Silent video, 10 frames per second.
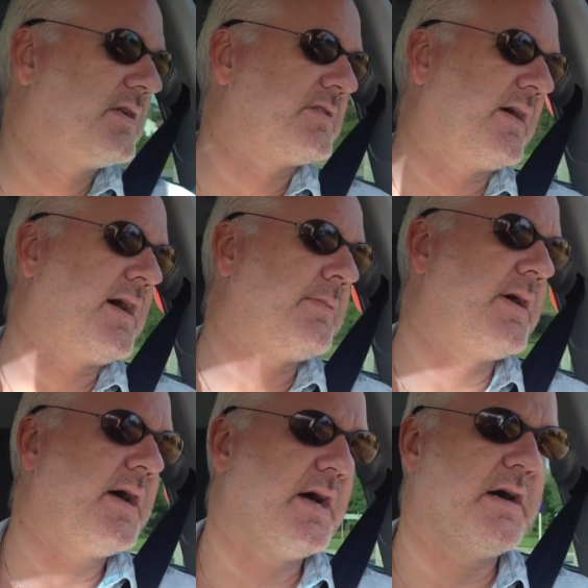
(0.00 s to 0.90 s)
time
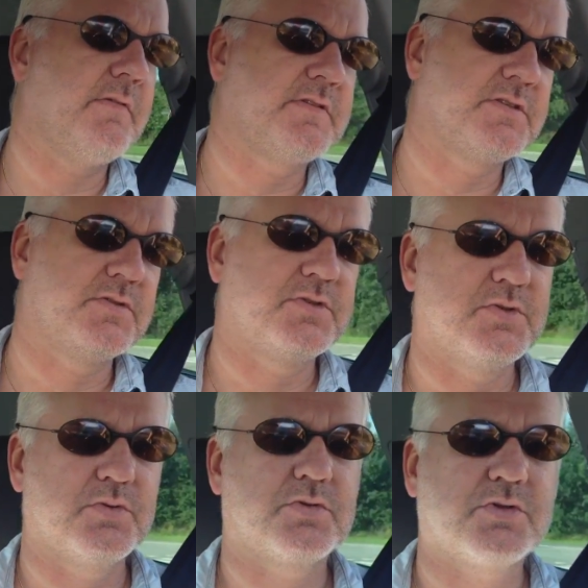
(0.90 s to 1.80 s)
I have to
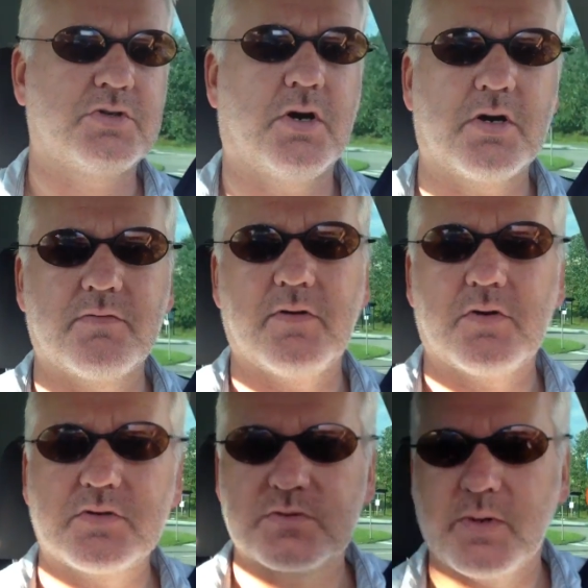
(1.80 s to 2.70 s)
do car
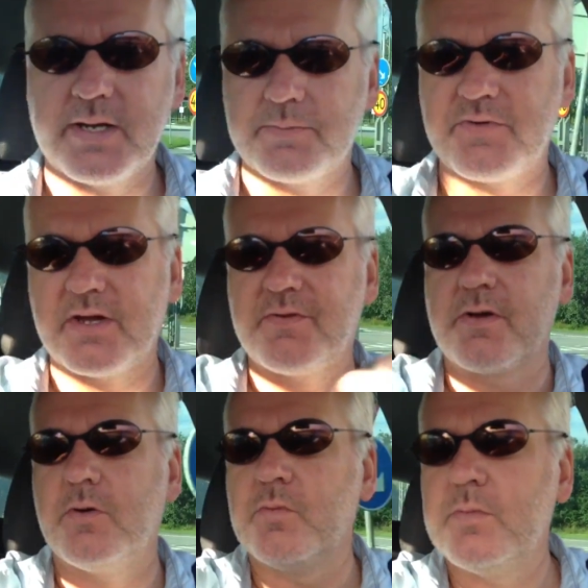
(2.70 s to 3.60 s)
vlogs when I'm driving
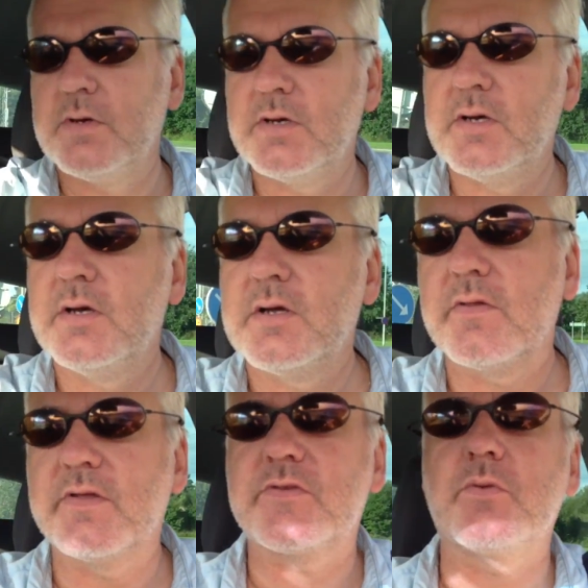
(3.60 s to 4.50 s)
home
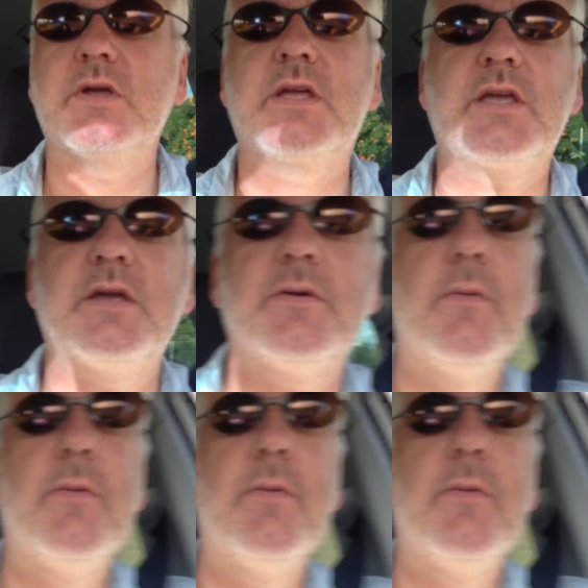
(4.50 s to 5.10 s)
this week.